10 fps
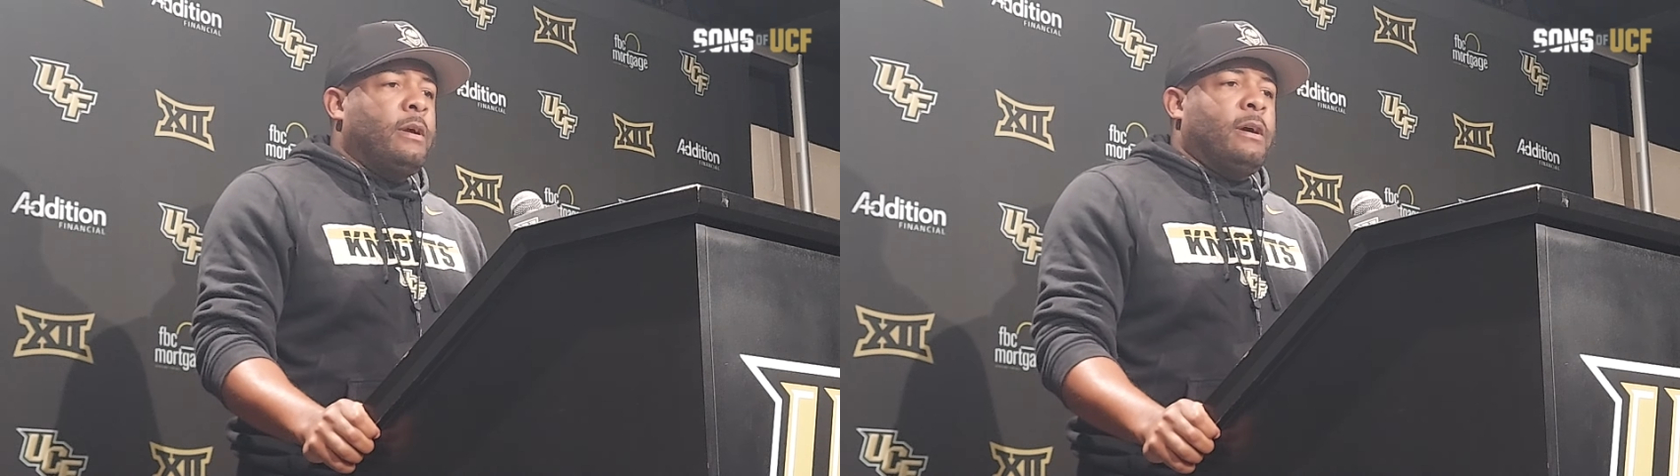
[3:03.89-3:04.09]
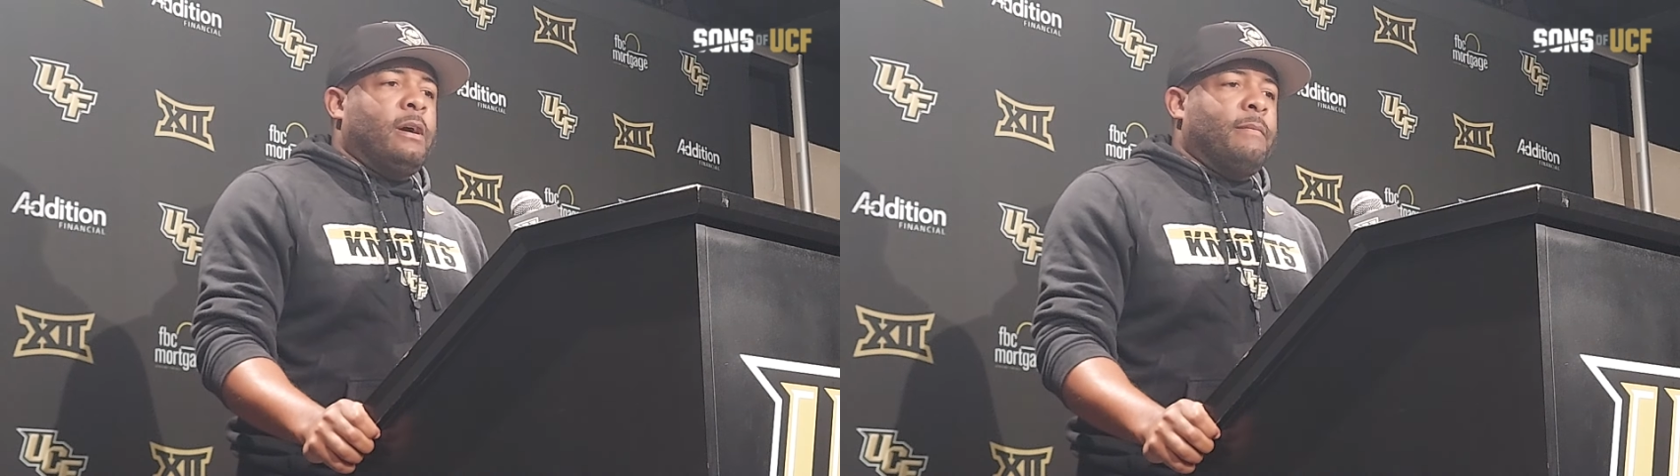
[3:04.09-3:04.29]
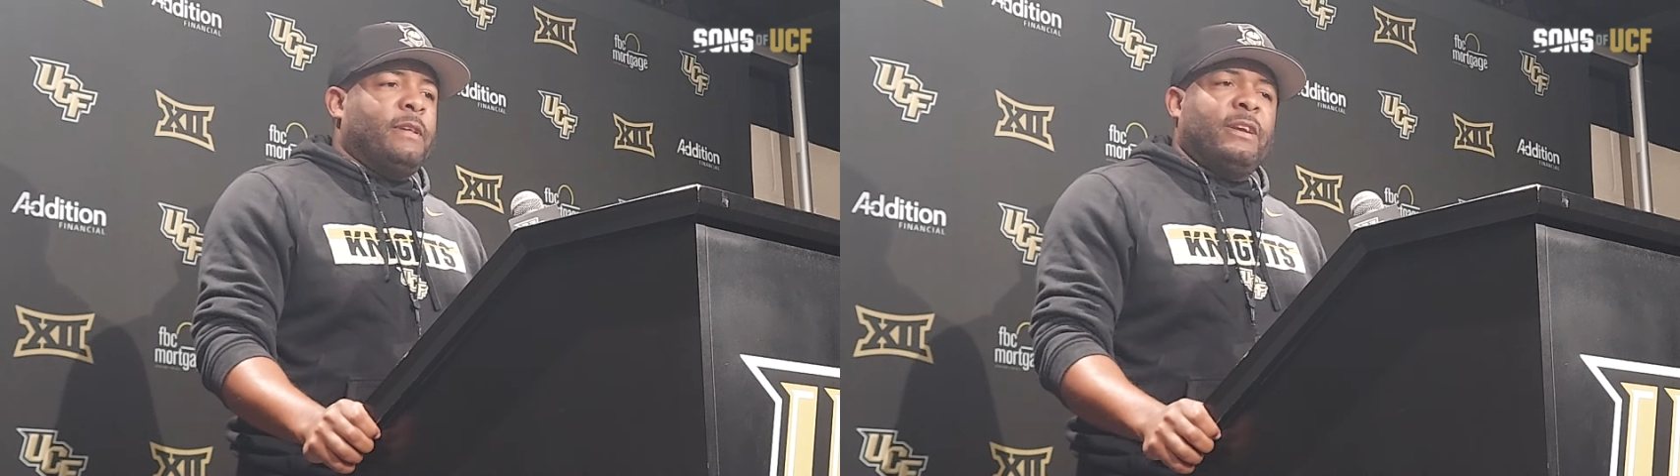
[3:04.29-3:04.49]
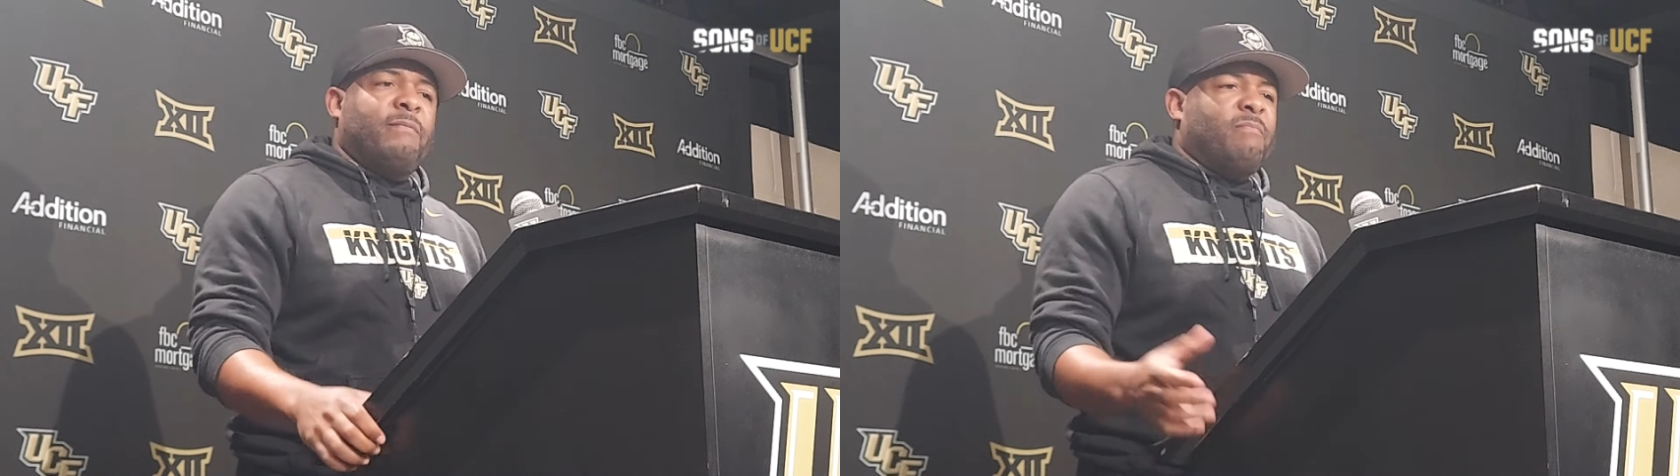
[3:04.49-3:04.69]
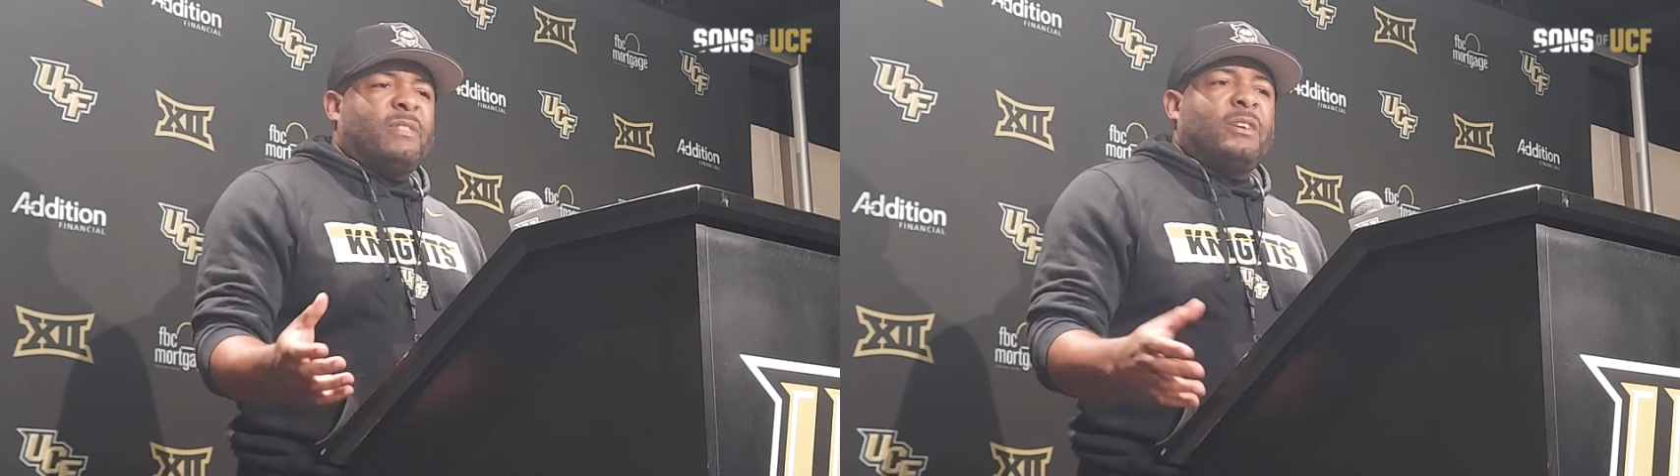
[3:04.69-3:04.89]
uh,
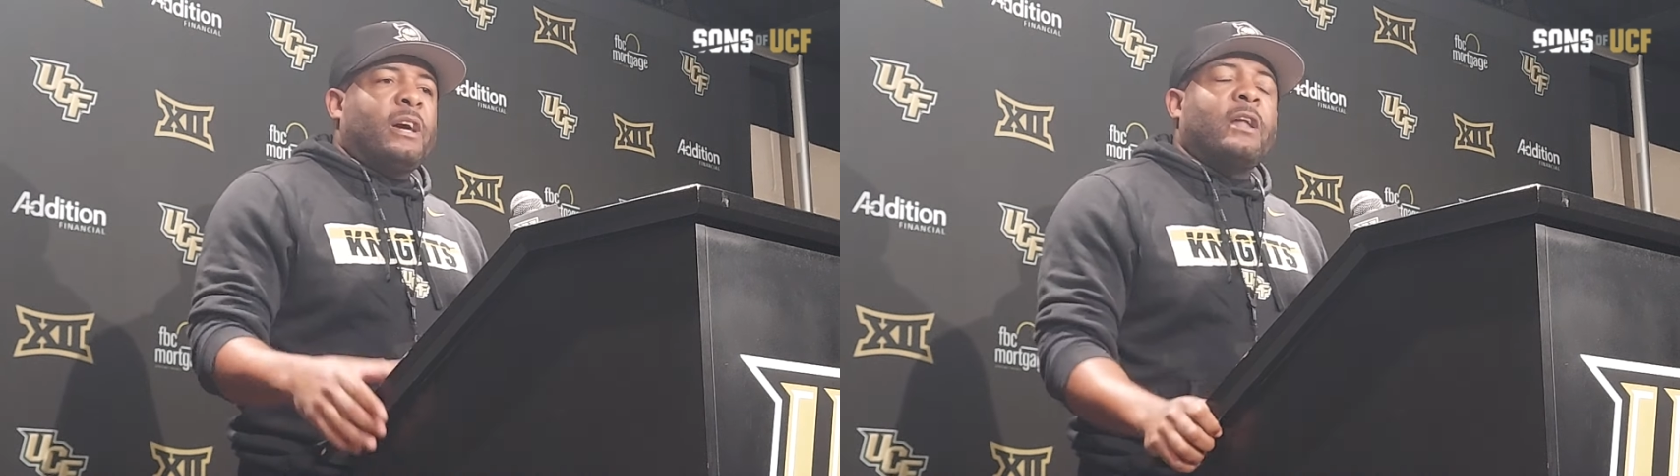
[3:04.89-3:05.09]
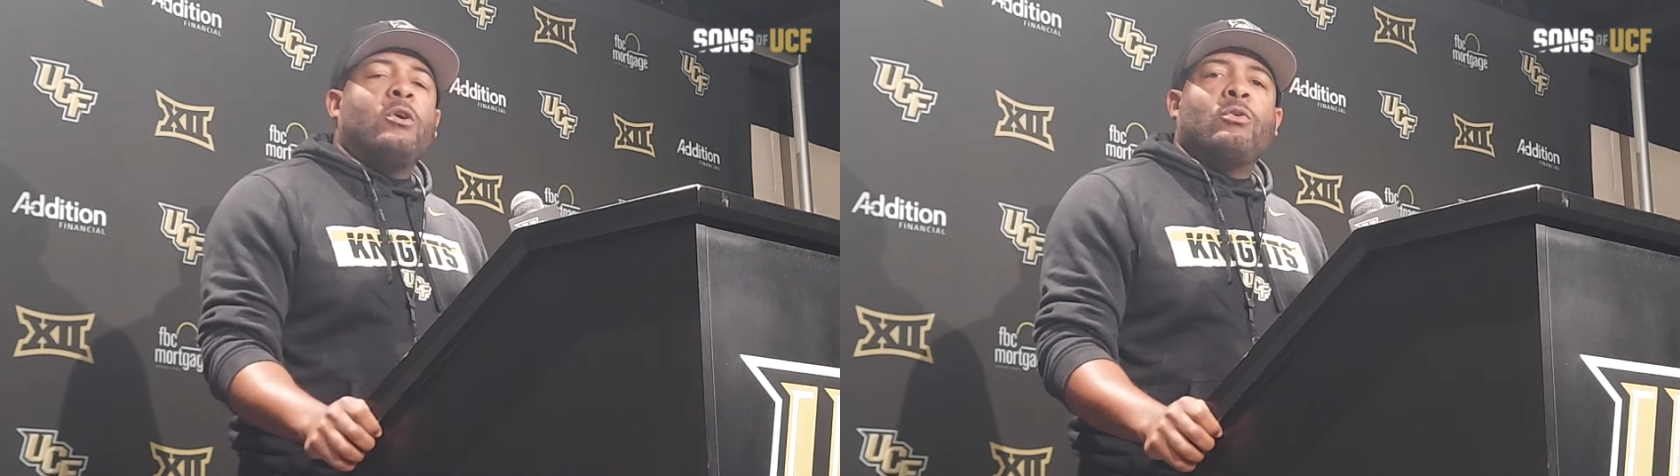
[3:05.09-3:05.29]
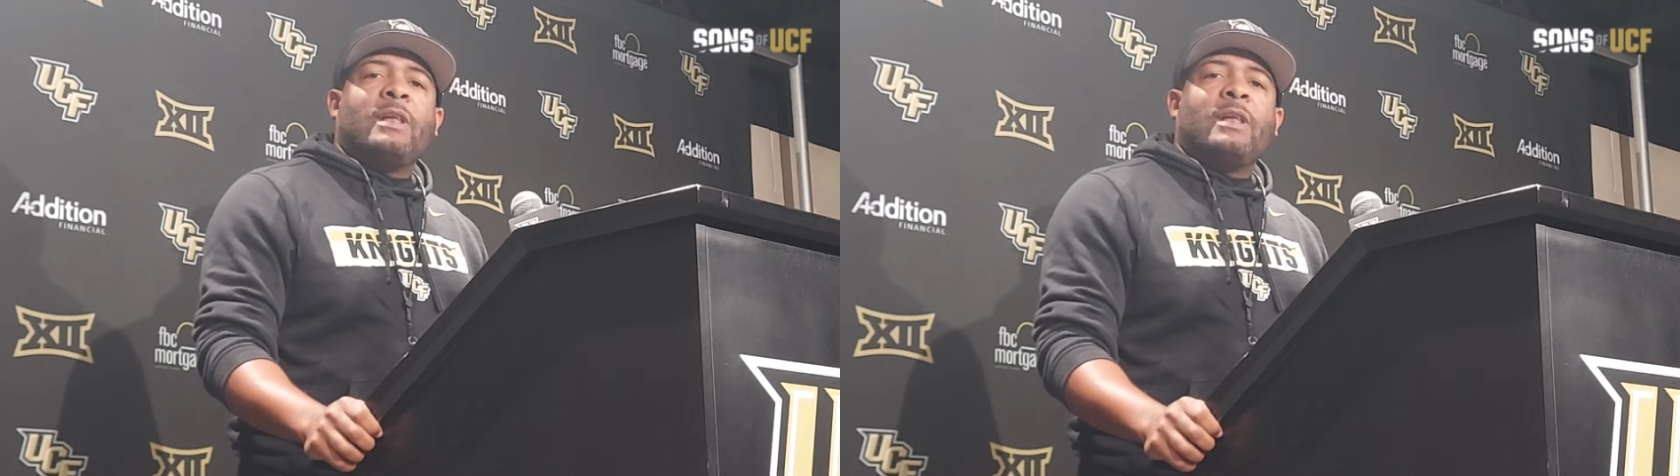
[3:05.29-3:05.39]
they, they're not a whole